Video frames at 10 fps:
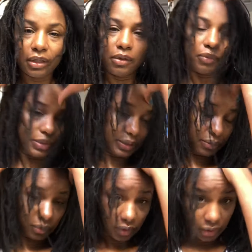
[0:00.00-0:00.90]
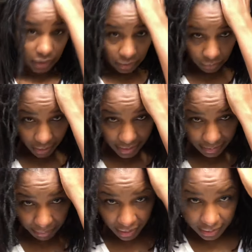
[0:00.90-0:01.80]
which is in the right
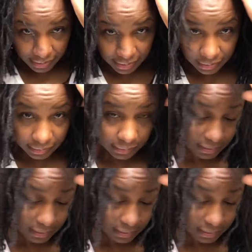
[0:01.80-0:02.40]
spot. So